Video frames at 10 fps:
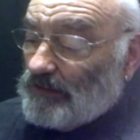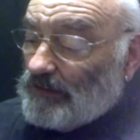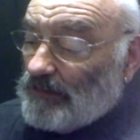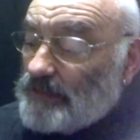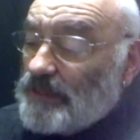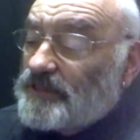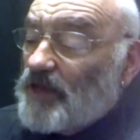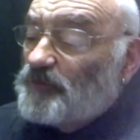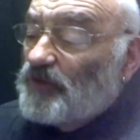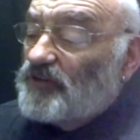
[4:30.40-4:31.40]
as he
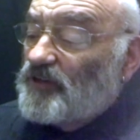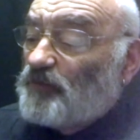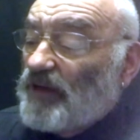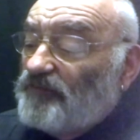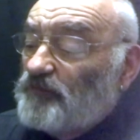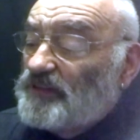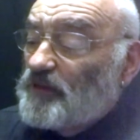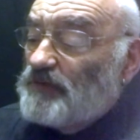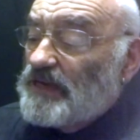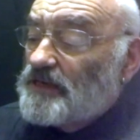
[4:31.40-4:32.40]
stepped onto the pavement, a
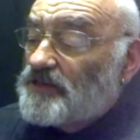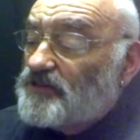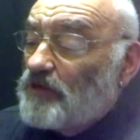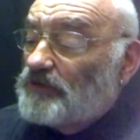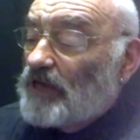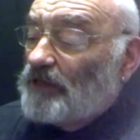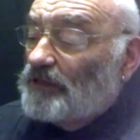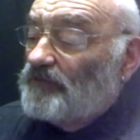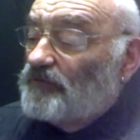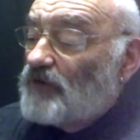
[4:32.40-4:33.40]
beer-soaked
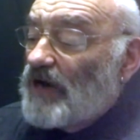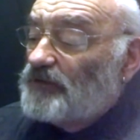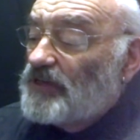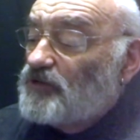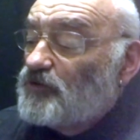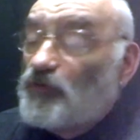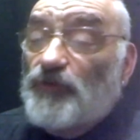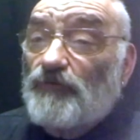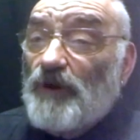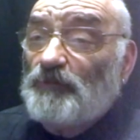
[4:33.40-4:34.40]
huddle of rowdy
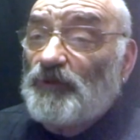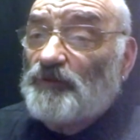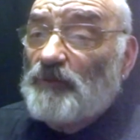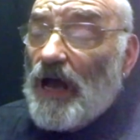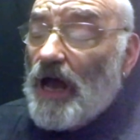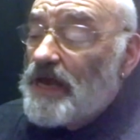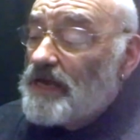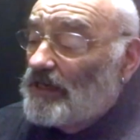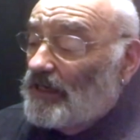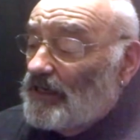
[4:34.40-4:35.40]
youth rumbled
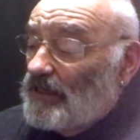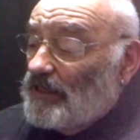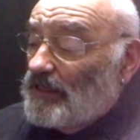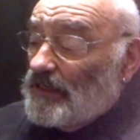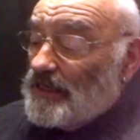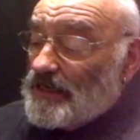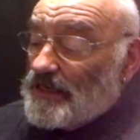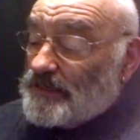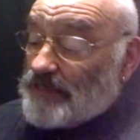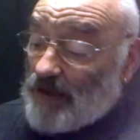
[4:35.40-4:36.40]
by.
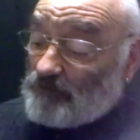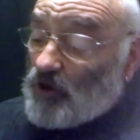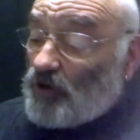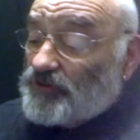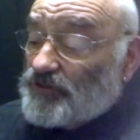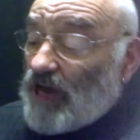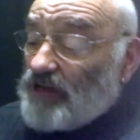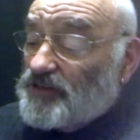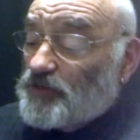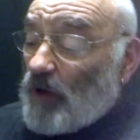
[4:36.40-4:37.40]
Sam got
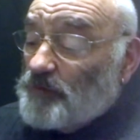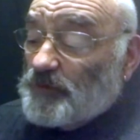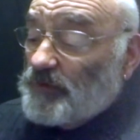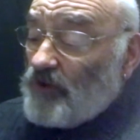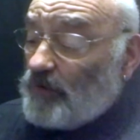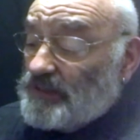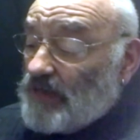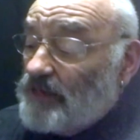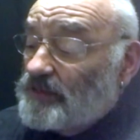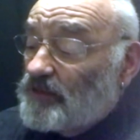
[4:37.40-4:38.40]
sideswiped with no
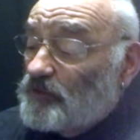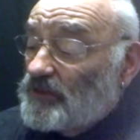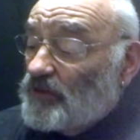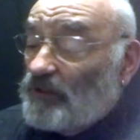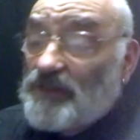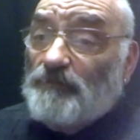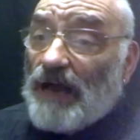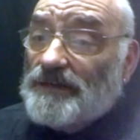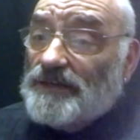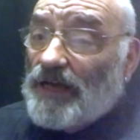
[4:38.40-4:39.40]
intent and was on his
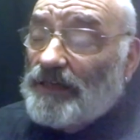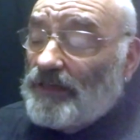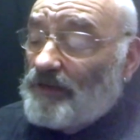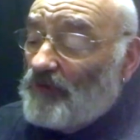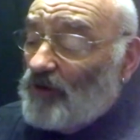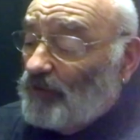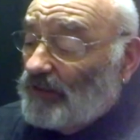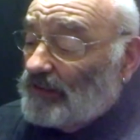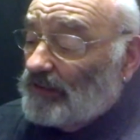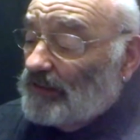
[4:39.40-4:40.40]
backside in a moment.